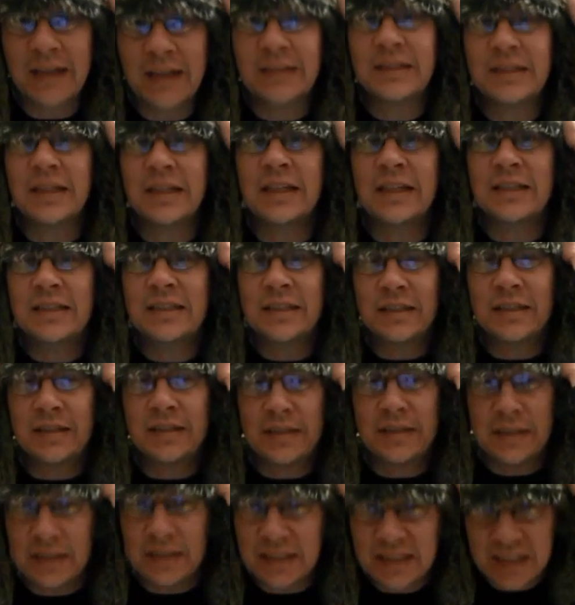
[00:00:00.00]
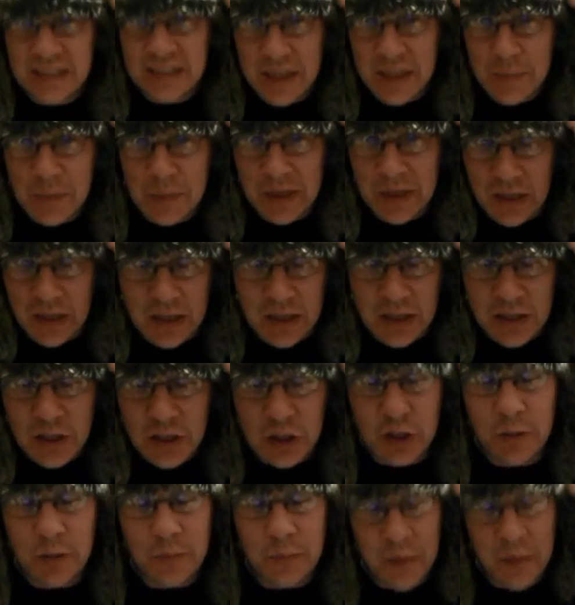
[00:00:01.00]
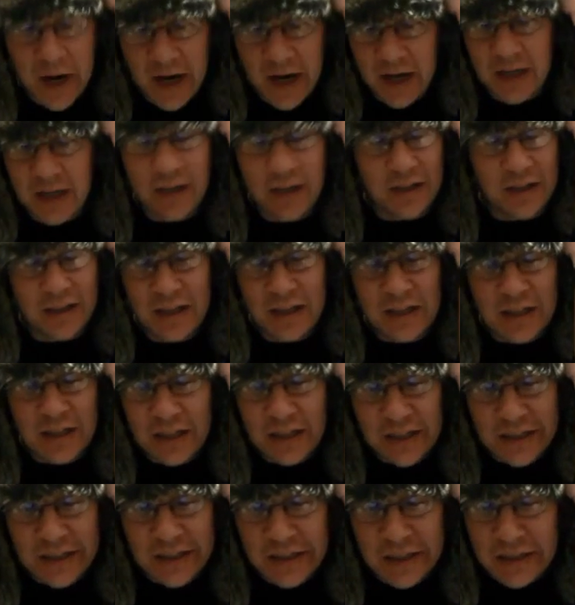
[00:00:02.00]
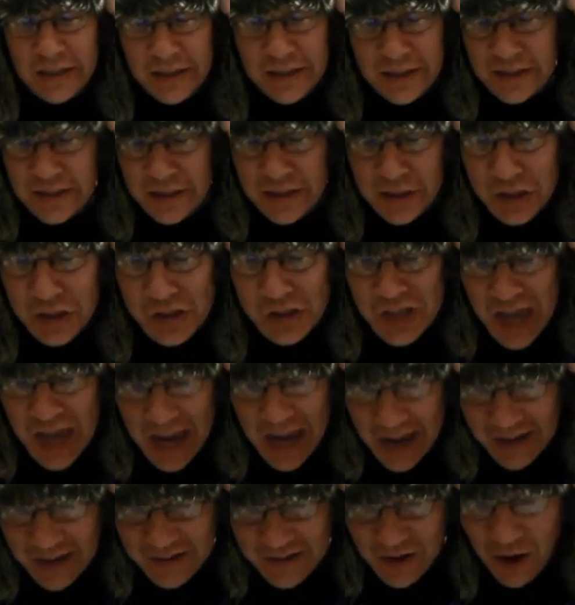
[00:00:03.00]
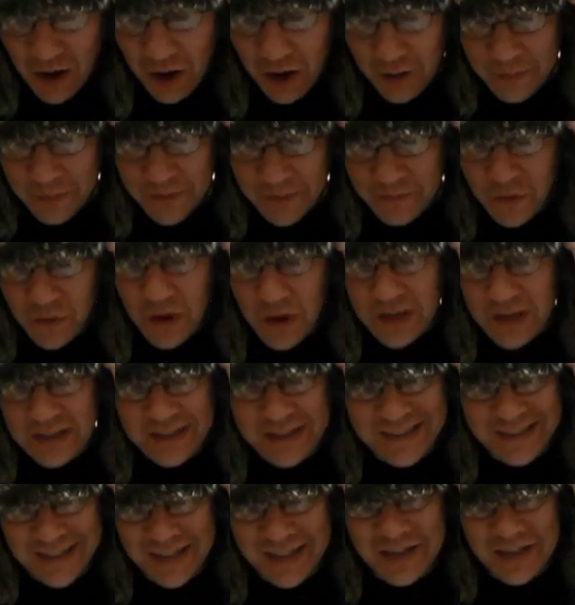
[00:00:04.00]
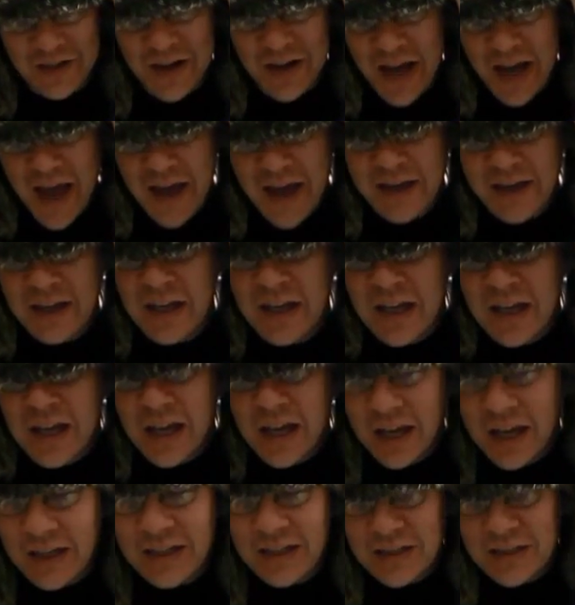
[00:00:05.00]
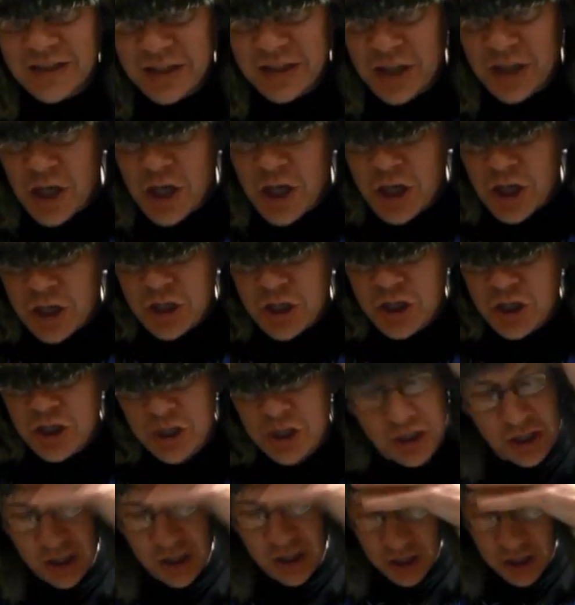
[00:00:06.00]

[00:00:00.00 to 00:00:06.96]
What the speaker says: It's seeping into your brain, and you just can't calm the voices in your head. And you shh.